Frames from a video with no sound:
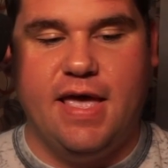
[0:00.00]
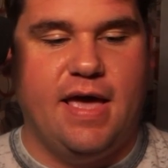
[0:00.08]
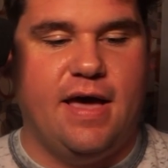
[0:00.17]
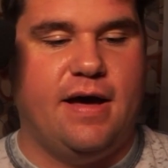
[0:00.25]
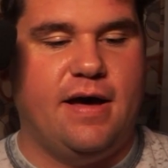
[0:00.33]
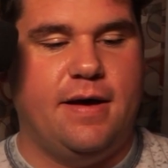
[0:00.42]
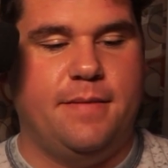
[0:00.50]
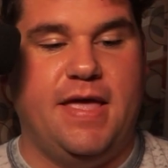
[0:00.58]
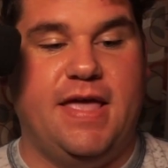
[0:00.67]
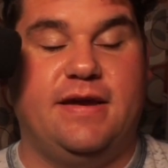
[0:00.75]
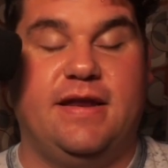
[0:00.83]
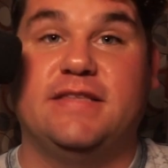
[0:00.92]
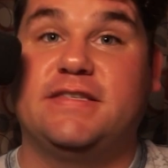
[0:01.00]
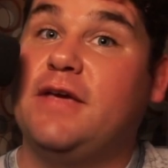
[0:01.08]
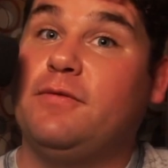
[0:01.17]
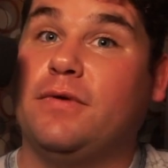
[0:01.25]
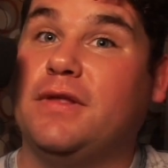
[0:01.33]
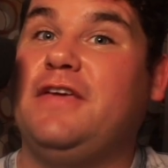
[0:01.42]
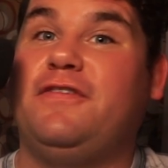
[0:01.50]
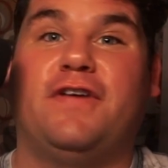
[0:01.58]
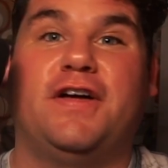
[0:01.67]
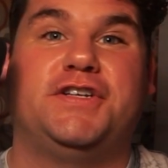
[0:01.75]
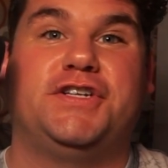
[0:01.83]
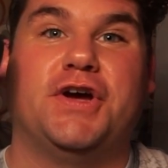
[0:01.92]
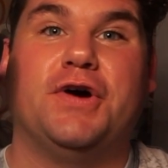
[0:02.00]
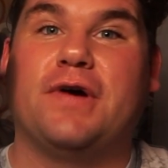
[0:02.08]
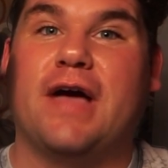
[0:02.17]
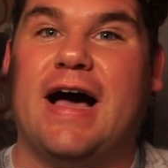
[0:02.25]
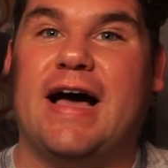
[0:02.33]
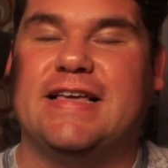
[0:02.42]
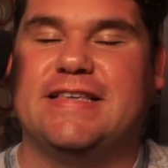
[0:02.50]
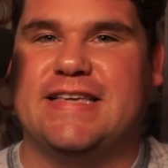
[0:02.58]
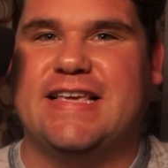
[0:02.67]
And it's a really fun show, guys.